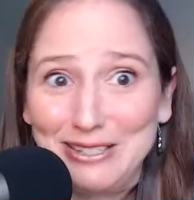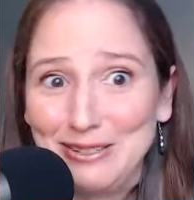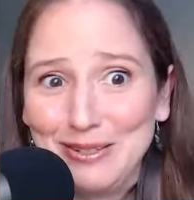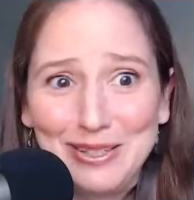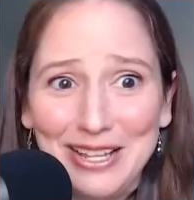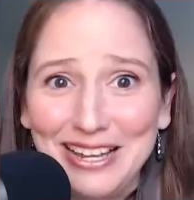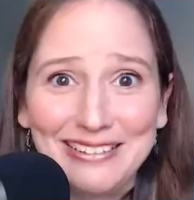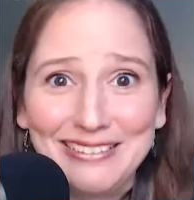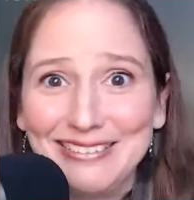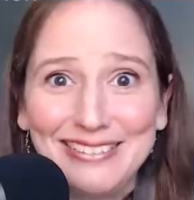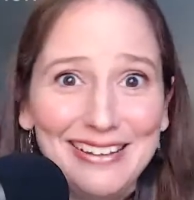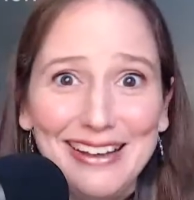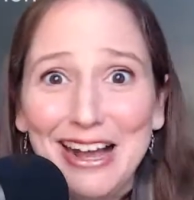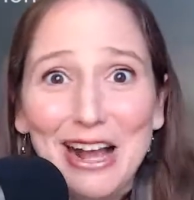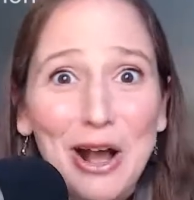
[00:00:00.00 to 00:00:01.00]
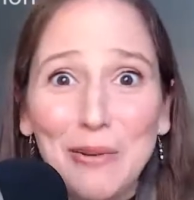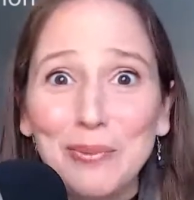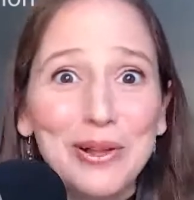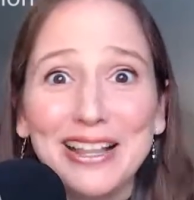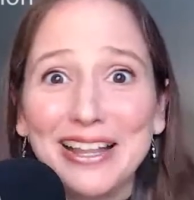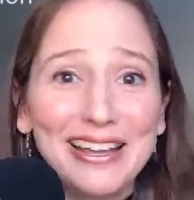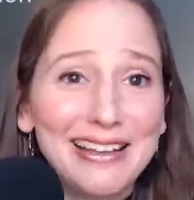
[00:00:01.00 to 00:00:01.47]
I just went
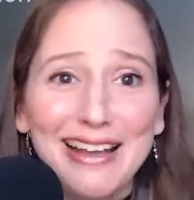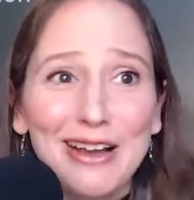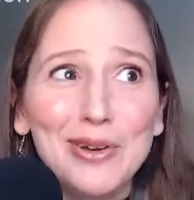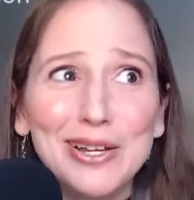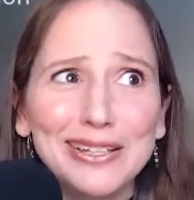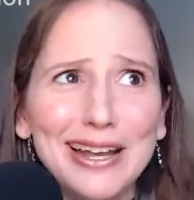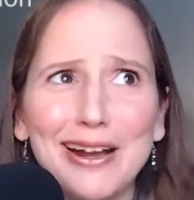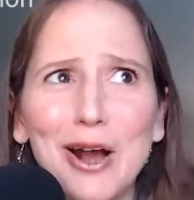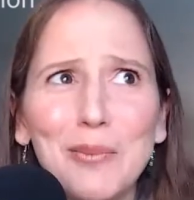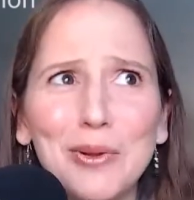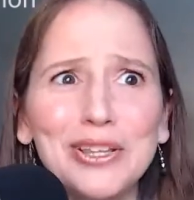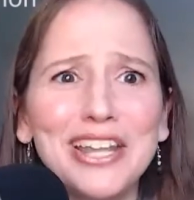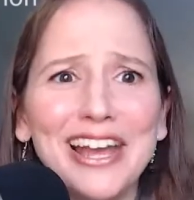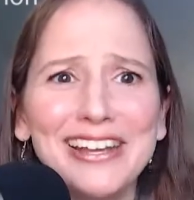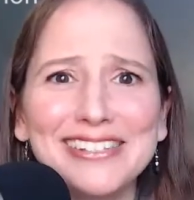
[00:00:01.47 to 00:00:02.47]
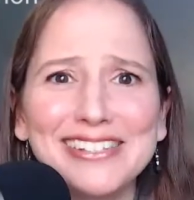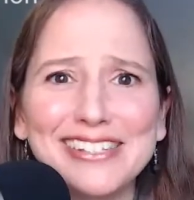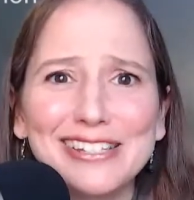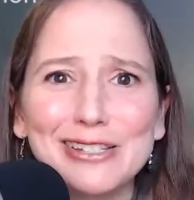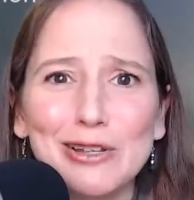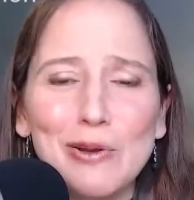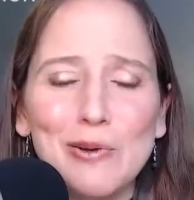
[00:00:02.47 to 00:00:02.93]
I went a couple
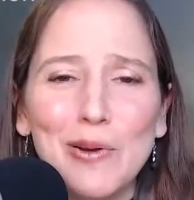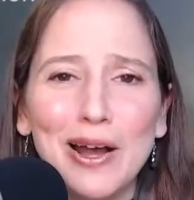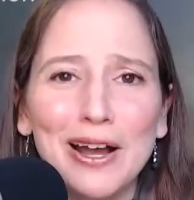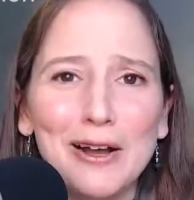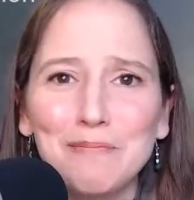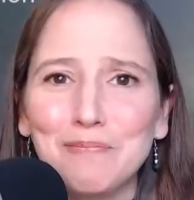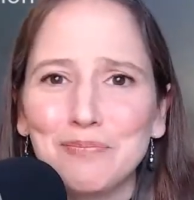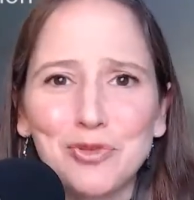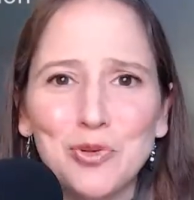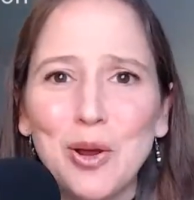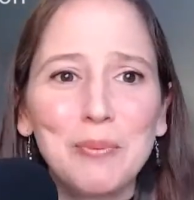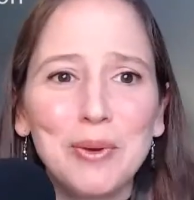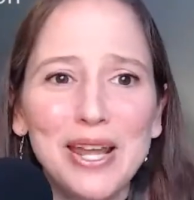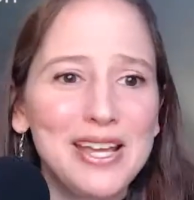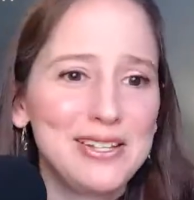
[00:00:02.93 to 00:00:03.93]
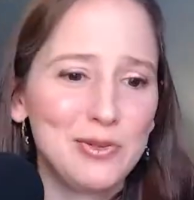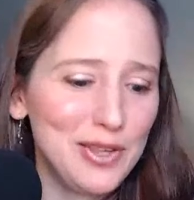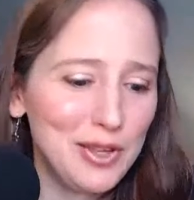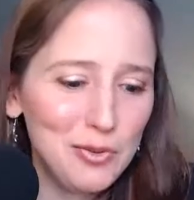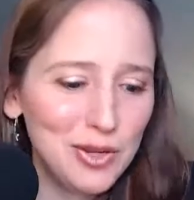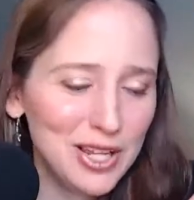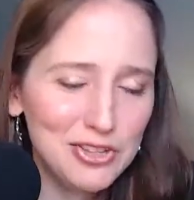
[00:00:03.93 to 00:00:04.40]
nights to a place
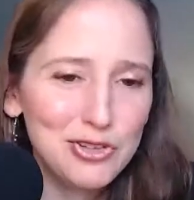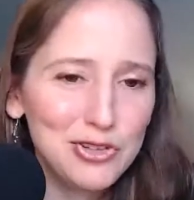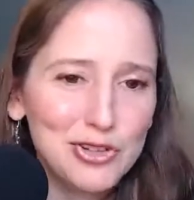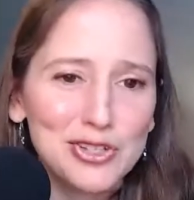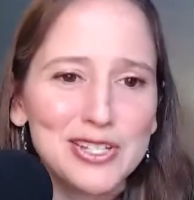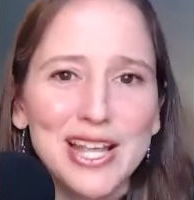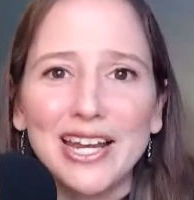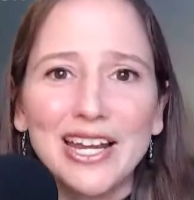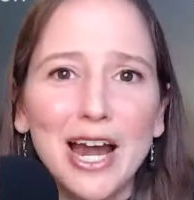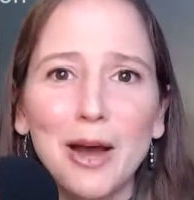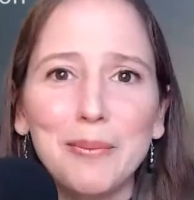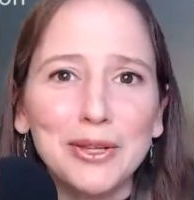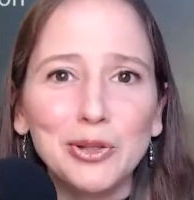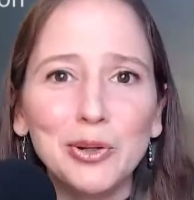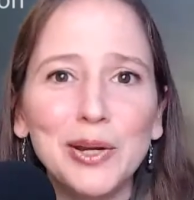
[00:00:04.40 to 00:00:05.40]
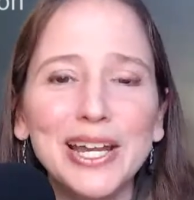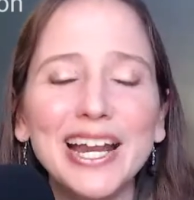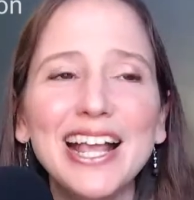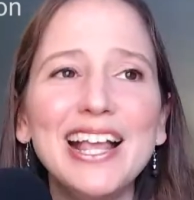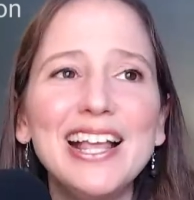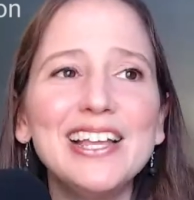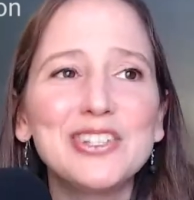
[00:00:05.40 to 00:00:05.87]
where they would let you just sign up and do it.